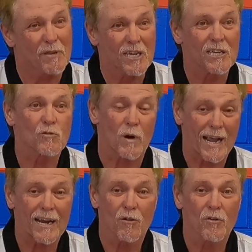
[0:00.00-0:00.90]
because
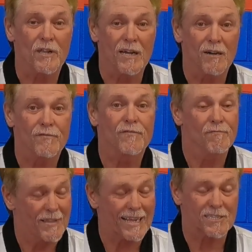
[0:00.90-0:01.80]
when I got old
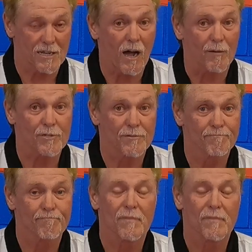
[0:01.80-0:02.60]
enough, that stopped.